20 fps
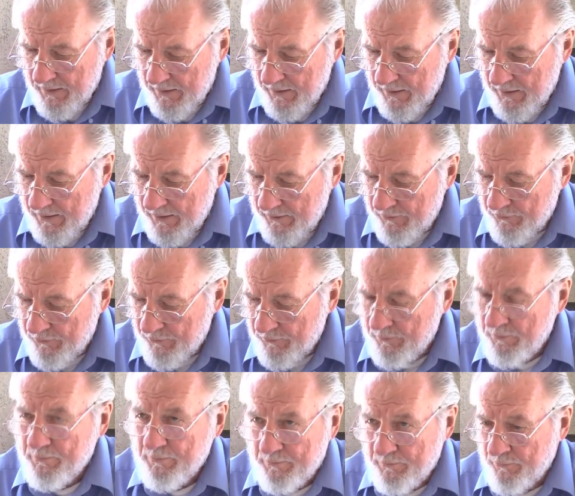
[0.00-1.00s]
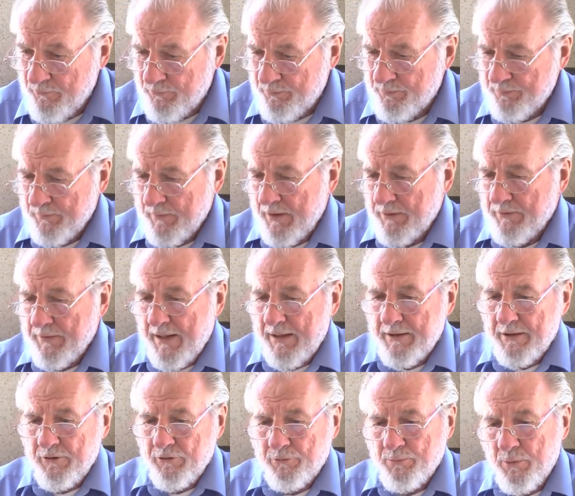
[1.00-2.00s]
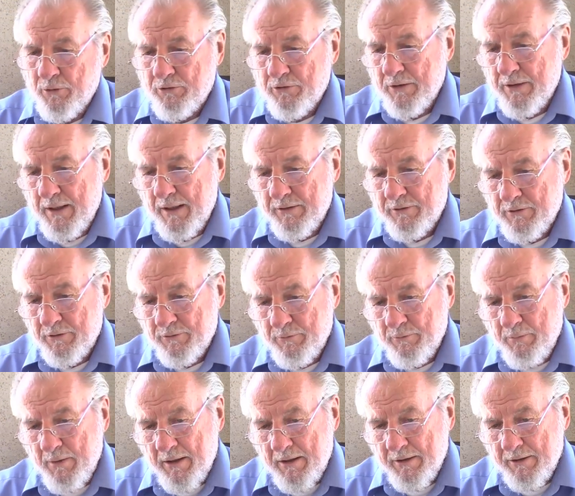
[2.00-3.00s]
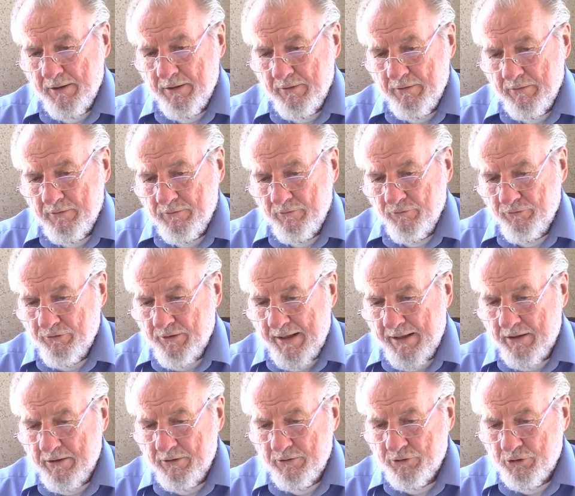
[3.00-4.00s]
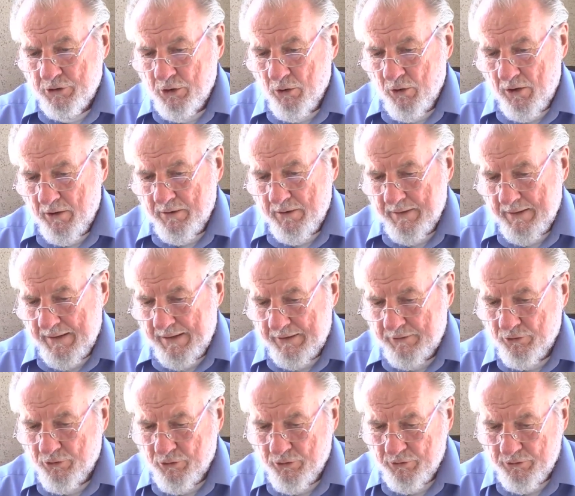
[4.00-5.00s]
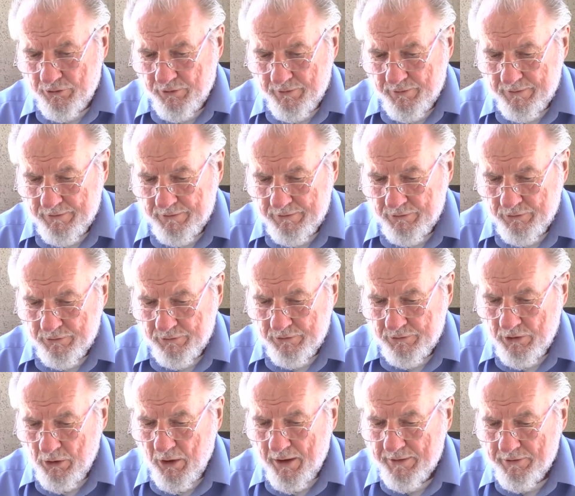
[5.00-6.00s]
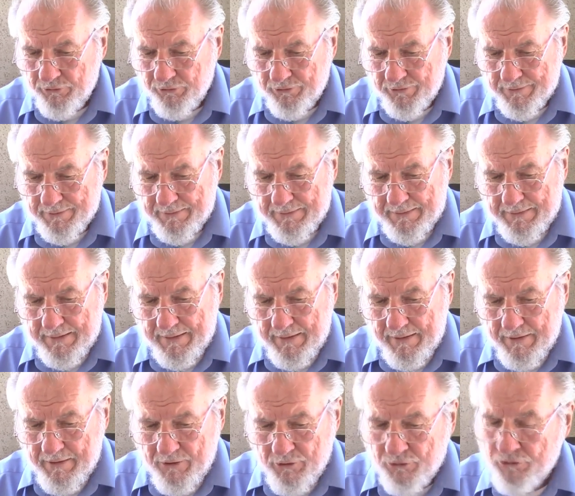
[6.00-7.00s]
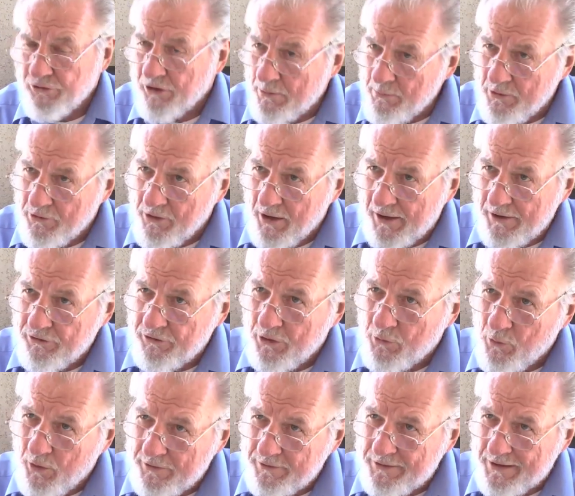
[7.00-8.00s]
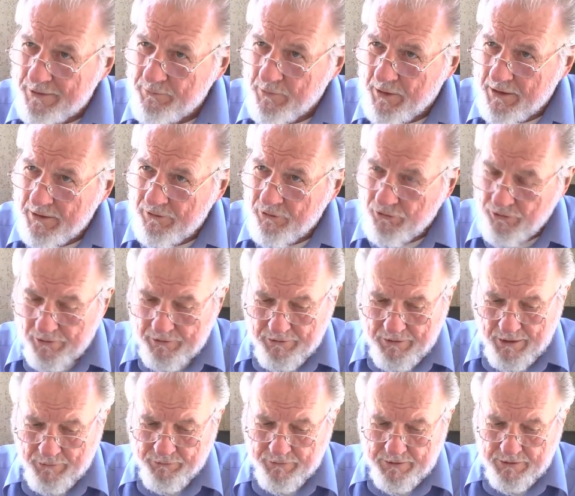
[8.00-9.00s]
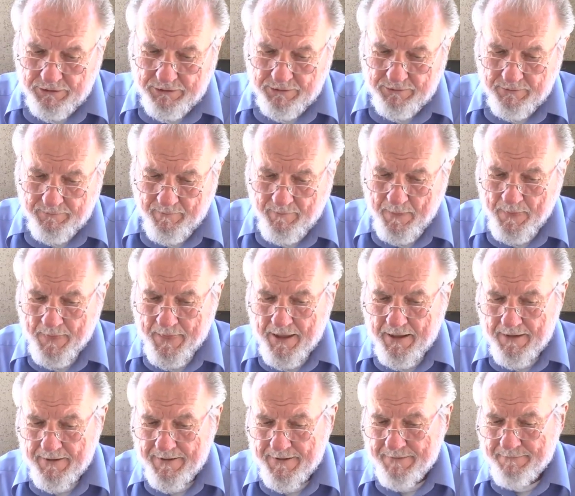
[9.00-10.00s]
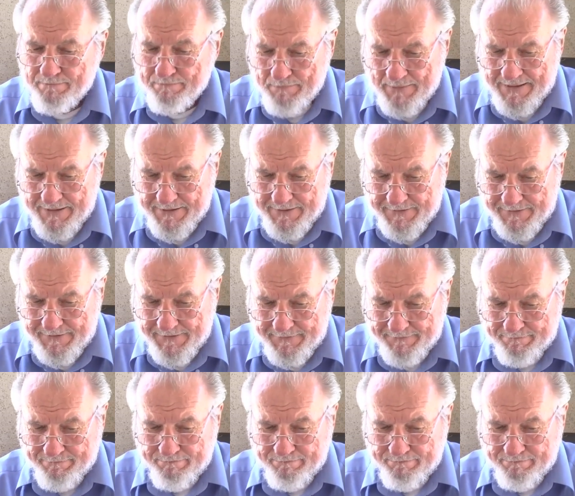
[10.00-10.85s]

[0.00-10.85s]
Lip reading: that is put together by Frank Chalk and Kurt Johannesson, summarizing what Lemkin's definition means.